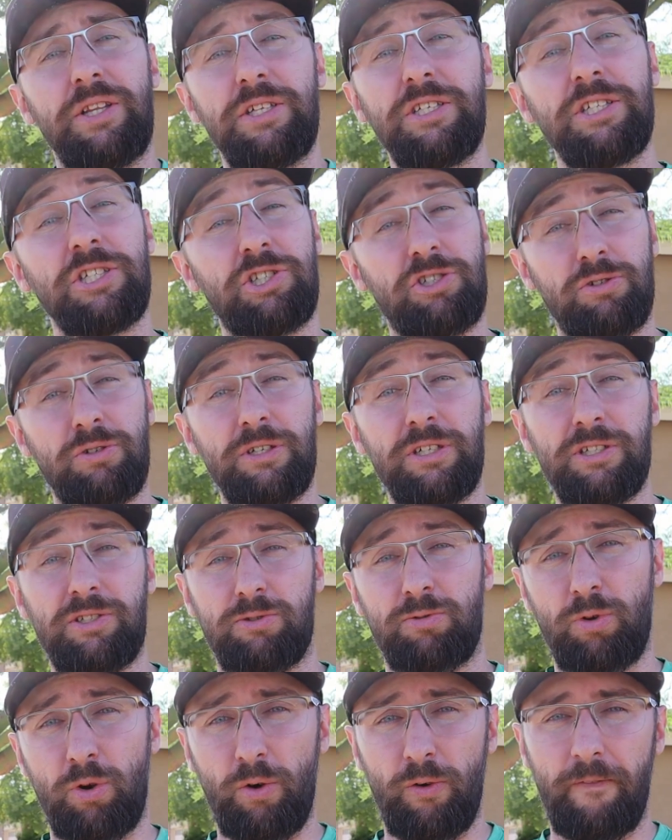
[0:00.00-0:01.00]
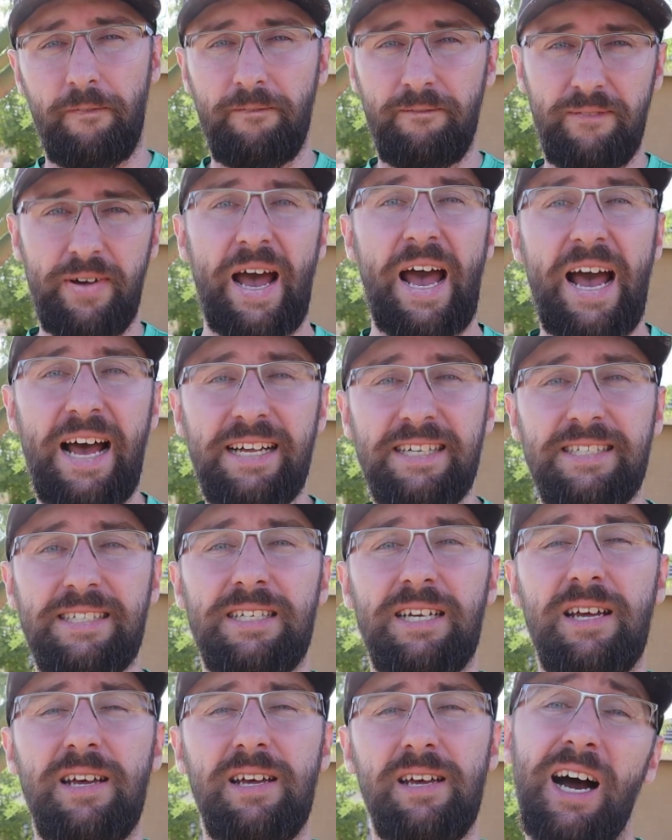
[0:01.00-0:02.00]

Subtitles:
These trees grow fast.